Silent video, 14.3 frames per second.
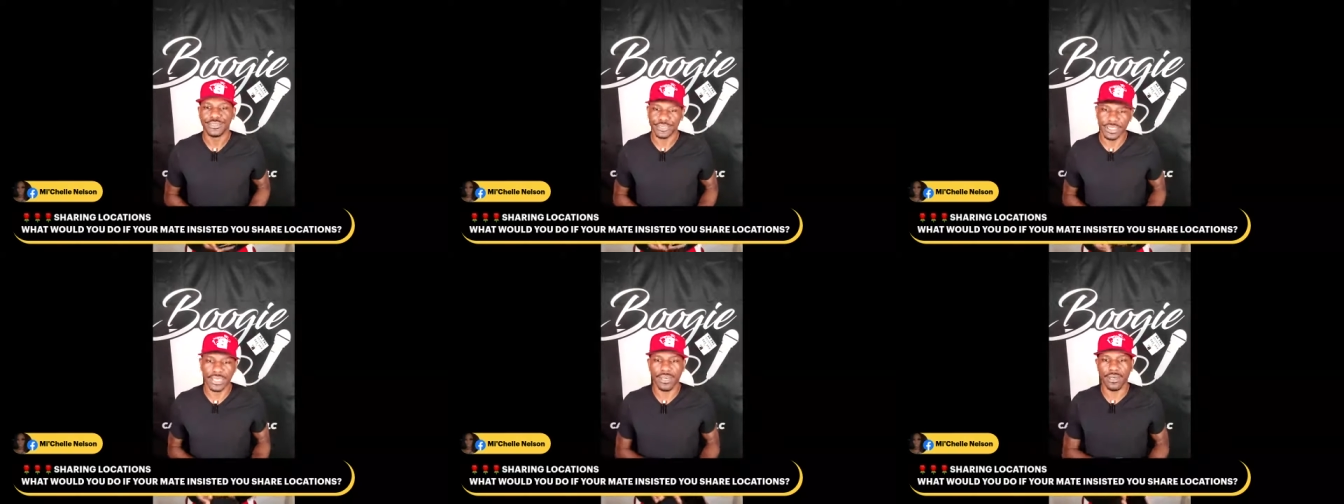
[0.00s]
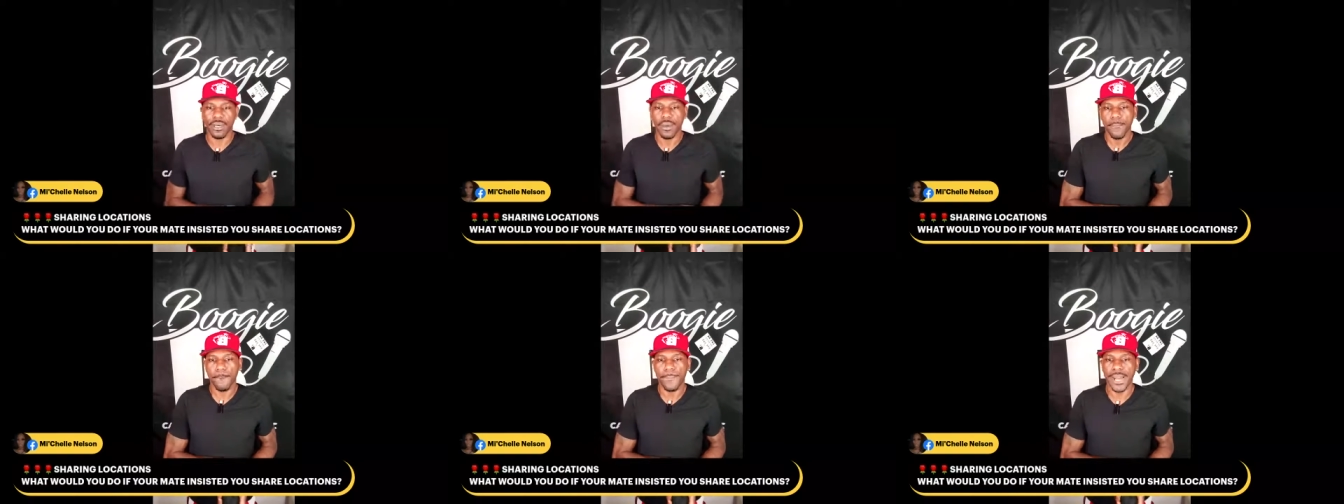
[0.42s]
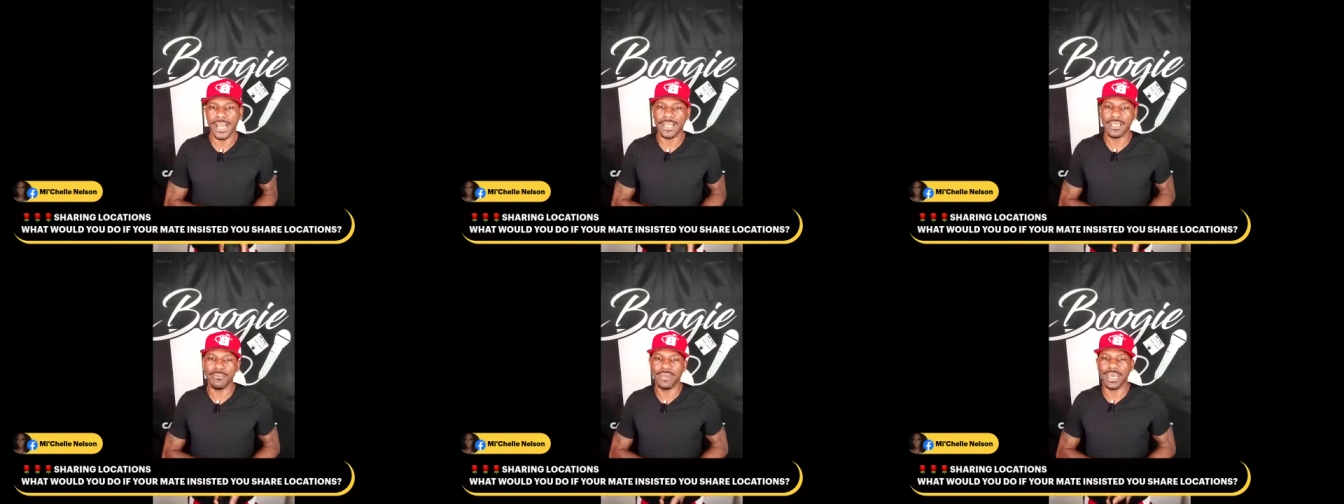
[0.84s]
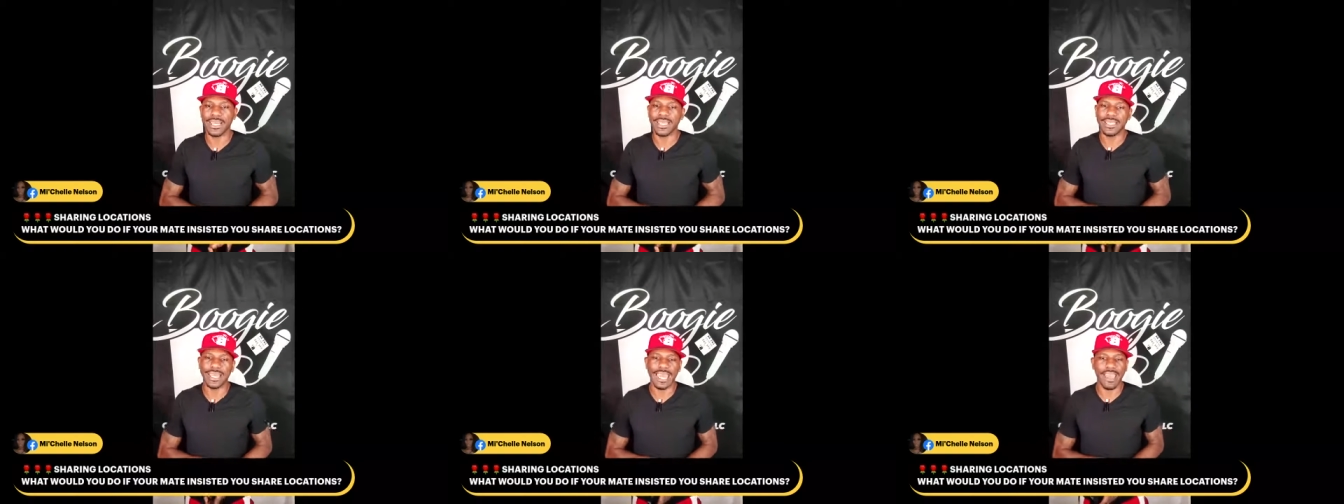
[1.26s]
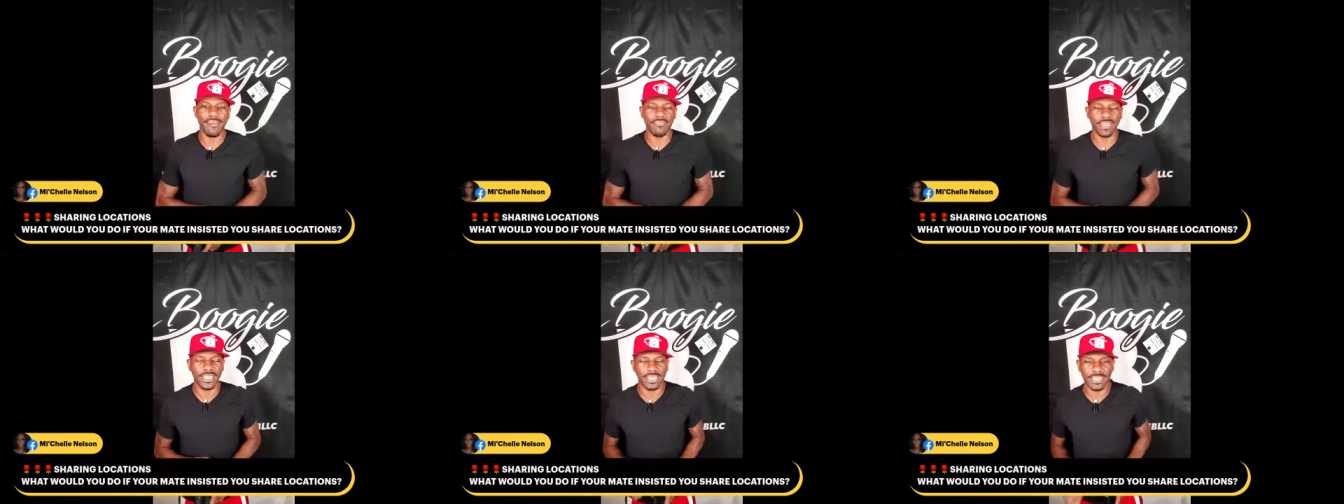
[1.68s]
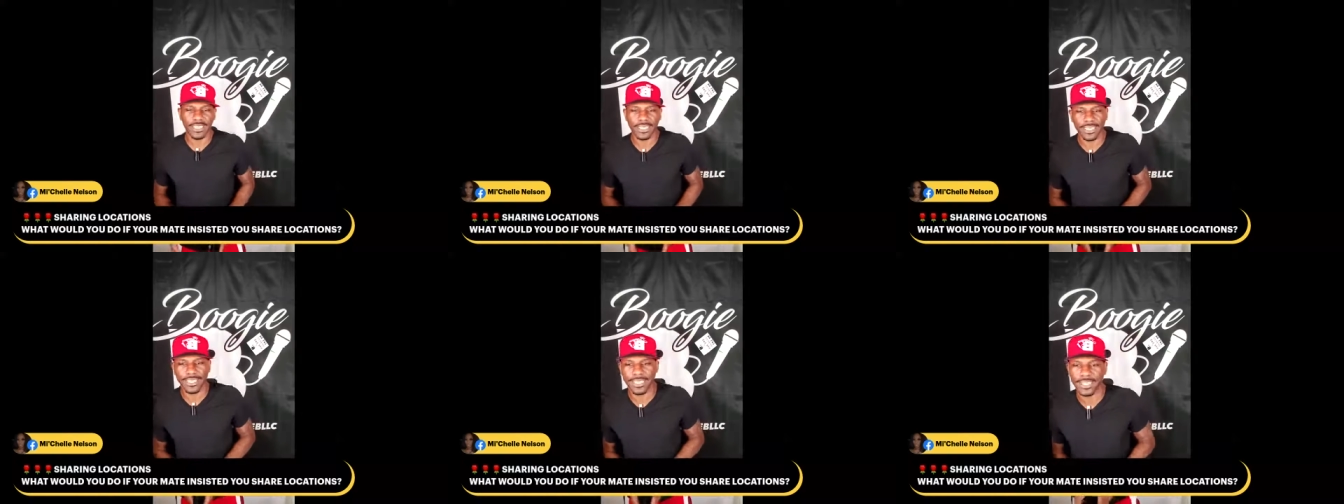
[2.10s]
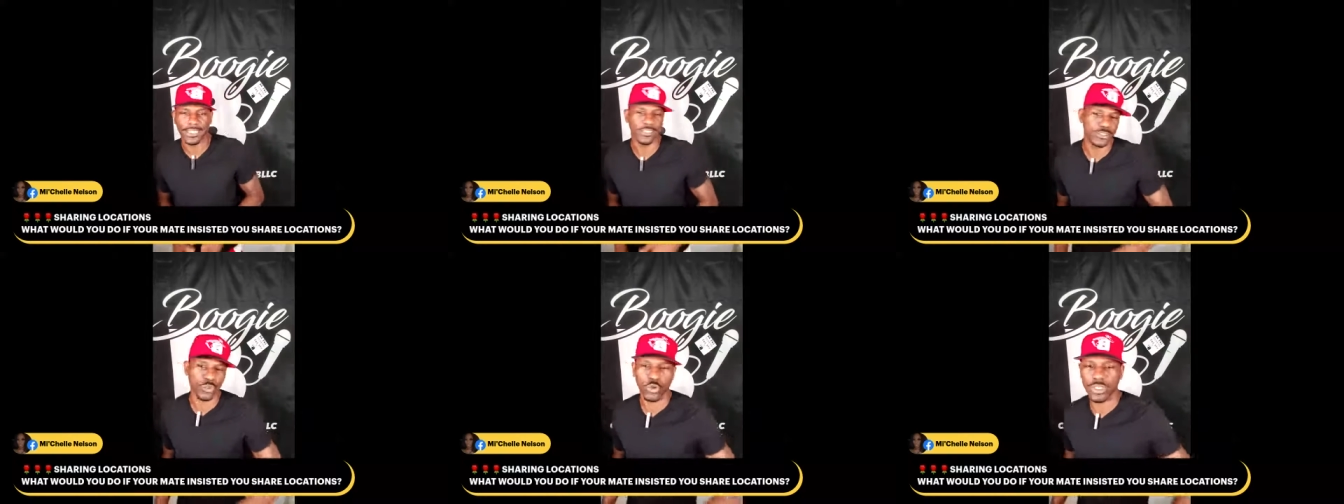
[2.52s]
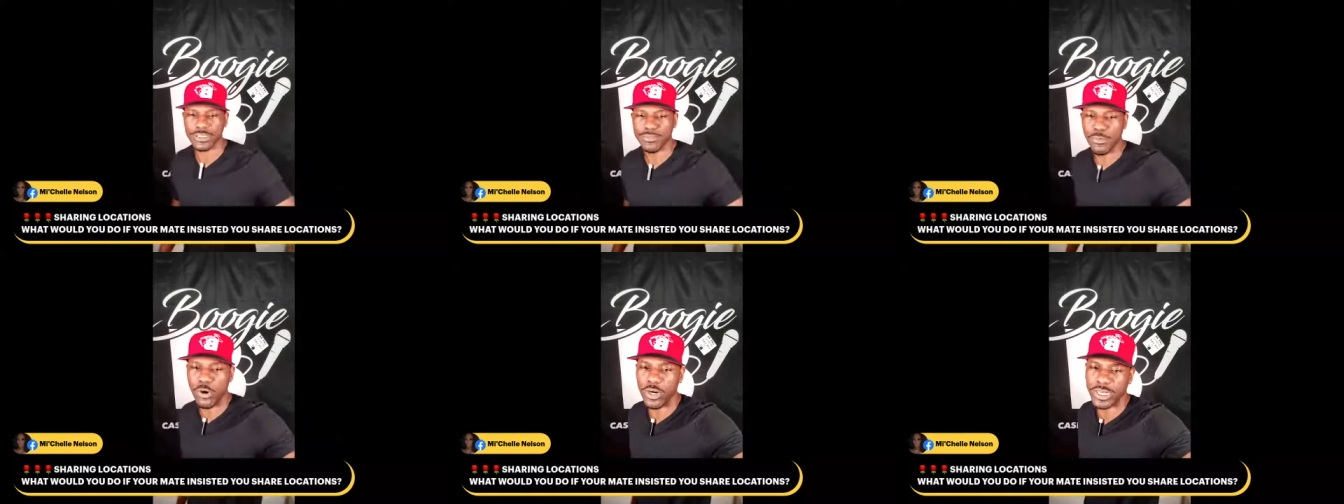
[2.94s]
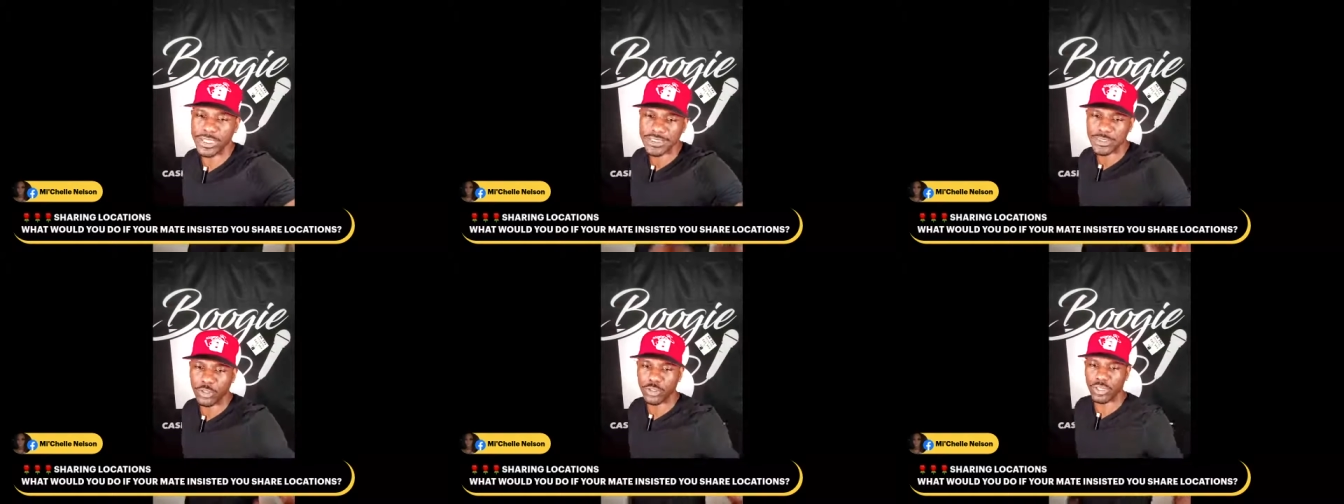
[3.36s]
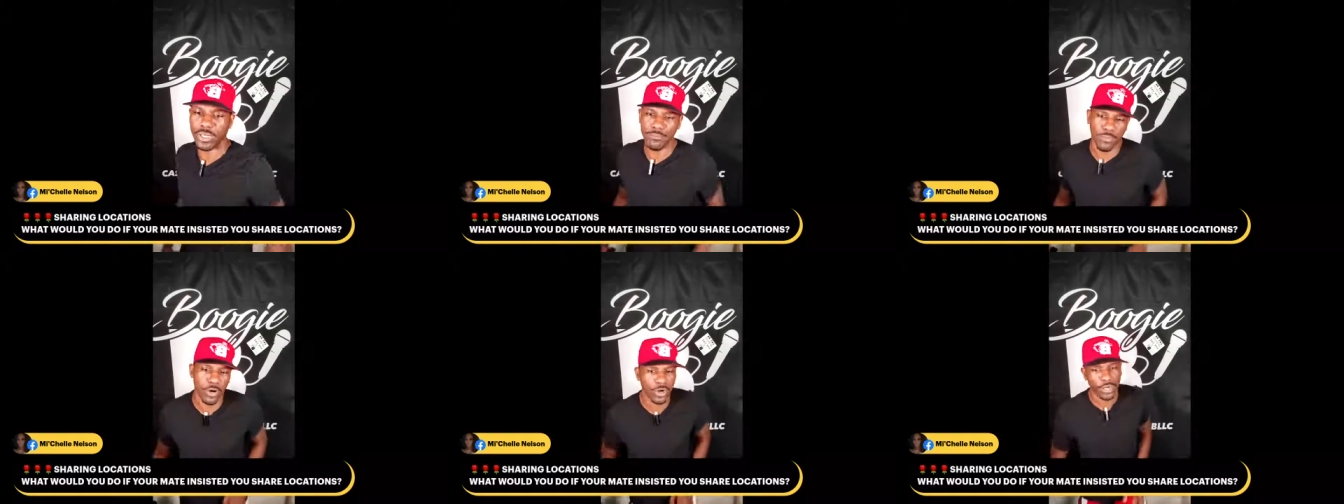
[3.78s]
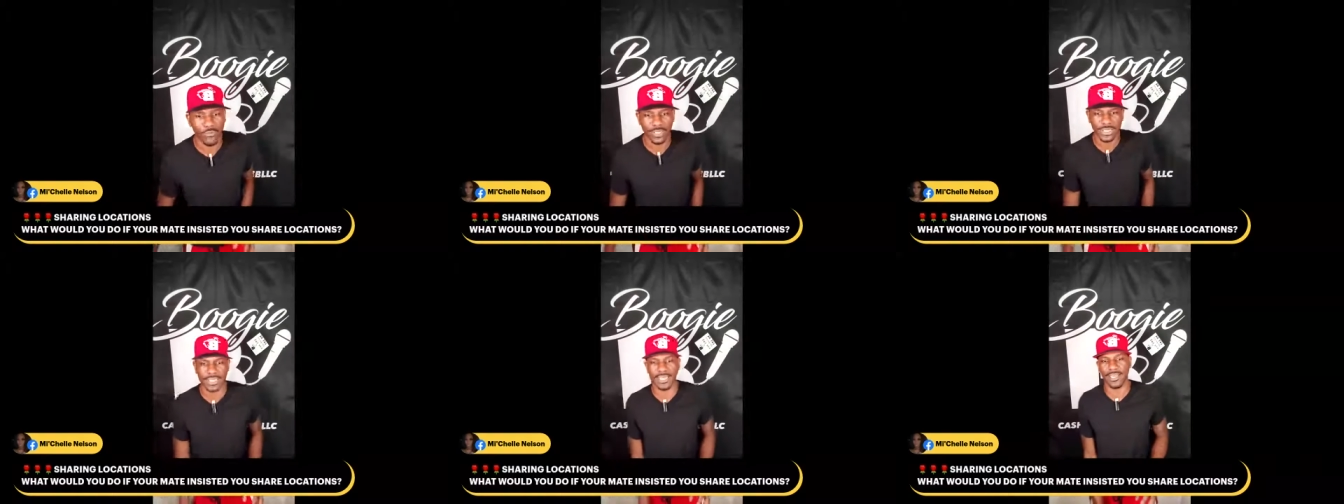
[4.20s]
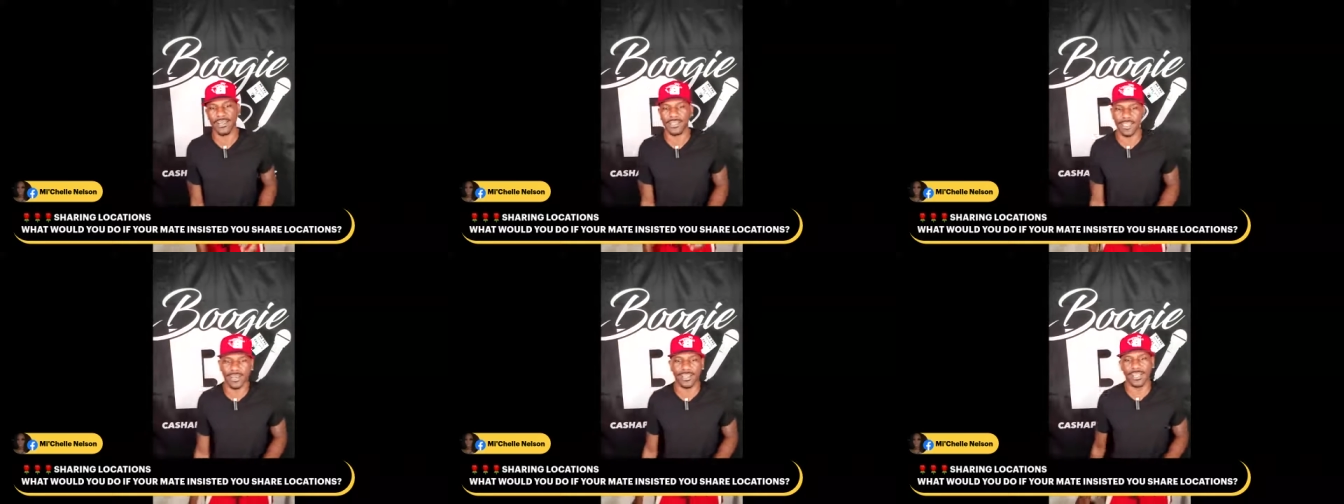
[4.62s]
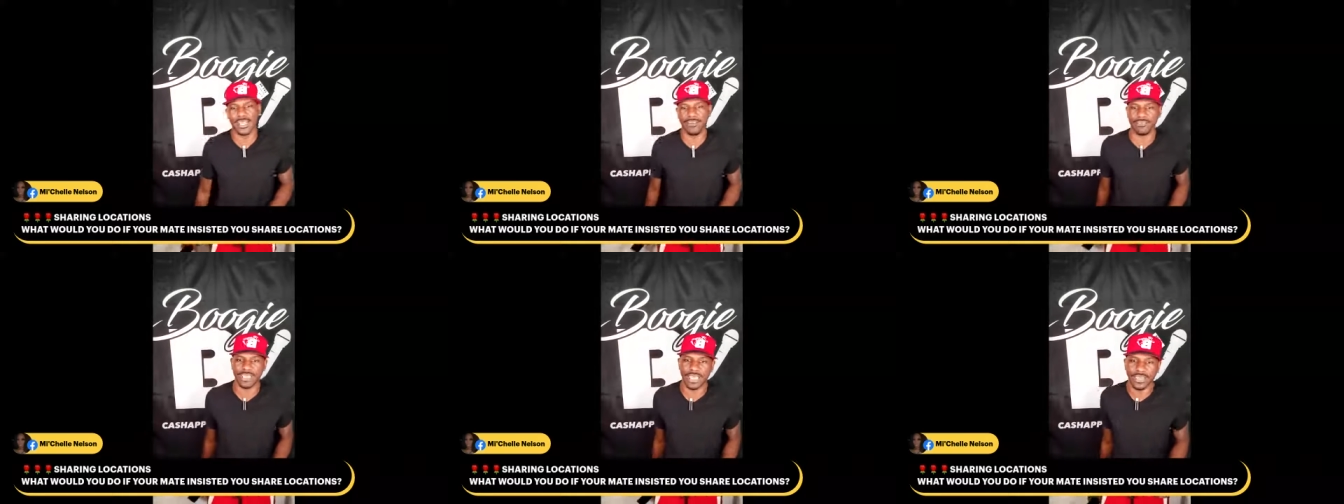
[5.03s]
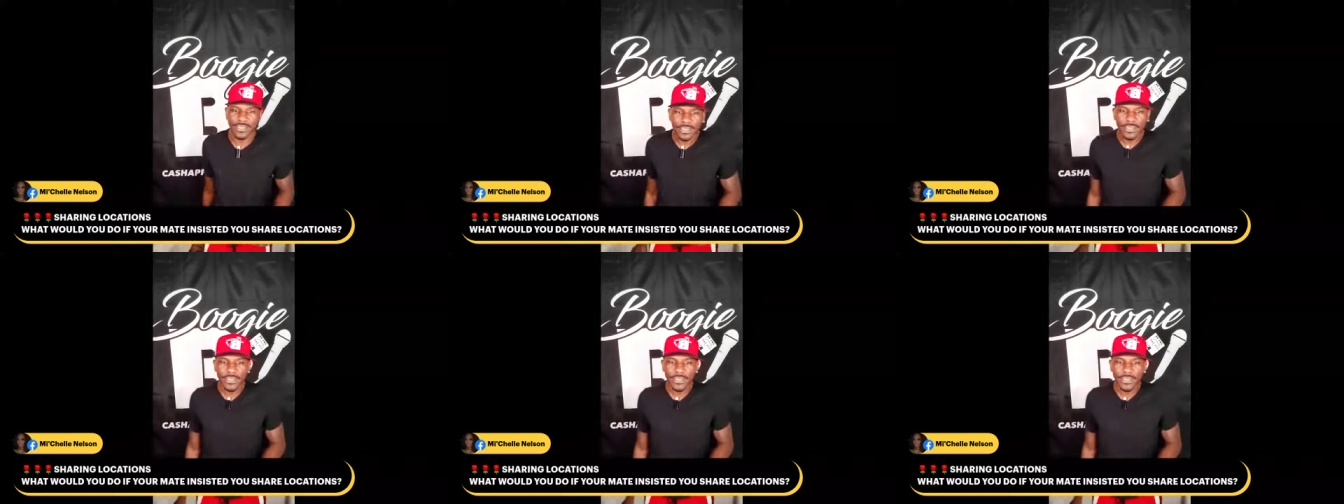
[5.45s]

Yeah. Bobby Mellett laughing and kicking, and so is Morgan Sterling. Morgan, what the hell y'all laughing at?